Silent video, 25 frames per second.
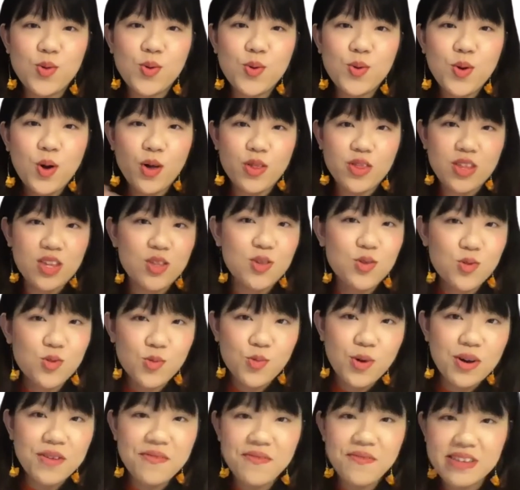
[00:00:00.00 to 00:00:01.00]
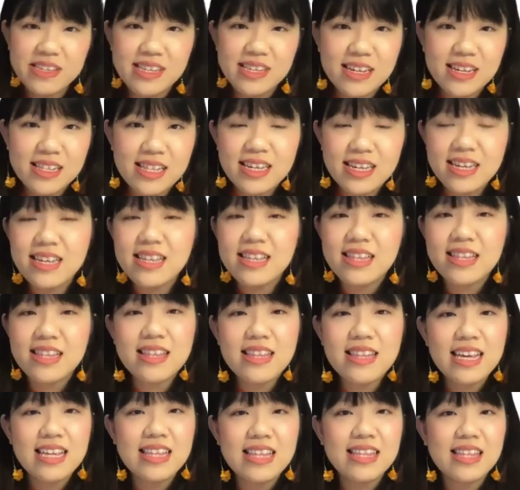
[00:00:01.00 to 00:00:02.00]
continue to work physically
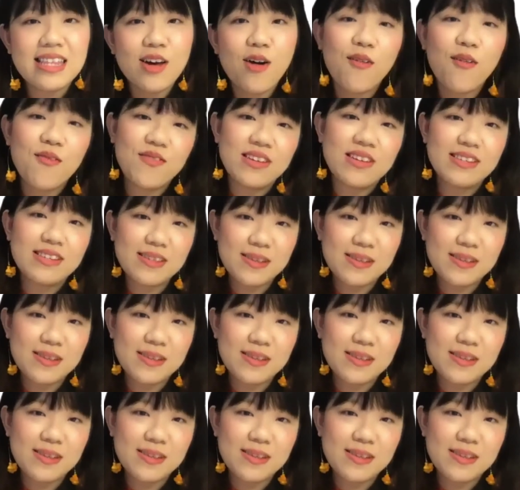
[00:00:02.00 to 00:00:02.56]
in the office?